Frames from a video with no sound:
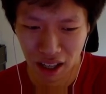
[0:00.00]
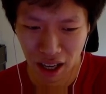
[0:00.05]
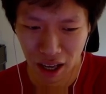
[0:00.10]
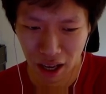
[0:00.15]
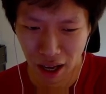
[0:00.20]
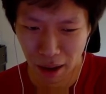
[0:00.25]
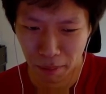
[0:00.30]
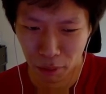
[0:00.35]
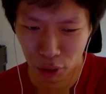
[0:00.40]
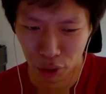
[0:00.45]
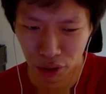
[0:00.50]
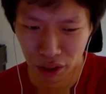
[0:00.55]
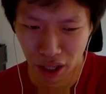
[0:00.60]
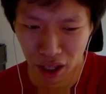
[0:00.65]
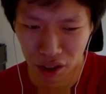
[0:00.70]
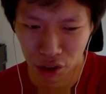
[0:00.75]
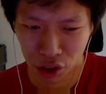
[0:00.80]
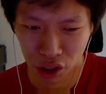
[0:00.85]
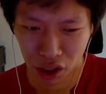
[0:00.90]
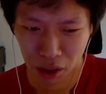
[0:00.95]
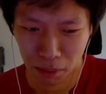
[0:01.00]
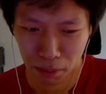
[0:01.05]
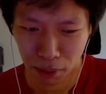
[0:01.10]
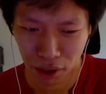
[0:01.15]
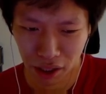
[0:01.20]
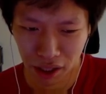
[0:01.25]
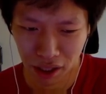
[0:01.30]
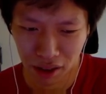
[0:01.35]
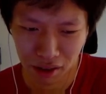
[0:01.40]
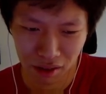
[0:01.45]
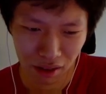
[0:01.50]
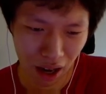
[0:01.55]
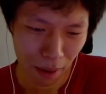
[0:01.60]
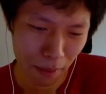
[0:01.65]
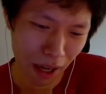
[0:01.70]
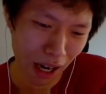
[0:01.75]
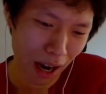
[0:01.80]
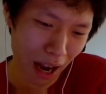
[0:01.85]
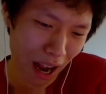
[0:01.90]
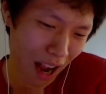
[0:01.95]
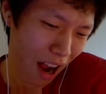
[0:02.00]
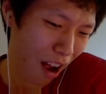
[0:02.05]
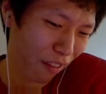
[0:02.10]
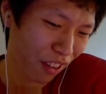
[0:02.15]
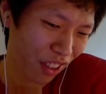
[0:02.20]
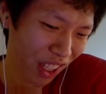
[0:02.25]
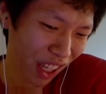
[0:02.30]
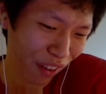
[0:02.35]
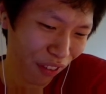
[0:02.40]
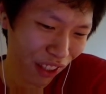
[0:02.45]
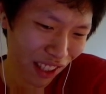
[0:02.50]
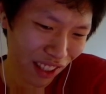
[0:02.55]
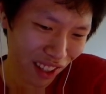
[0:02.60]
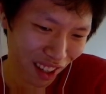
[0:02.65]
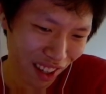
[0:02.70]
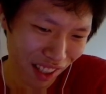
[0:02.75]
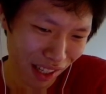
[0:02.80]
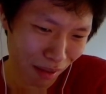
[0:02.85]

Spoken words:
I'm really not sure, but I mean, obviously if it does,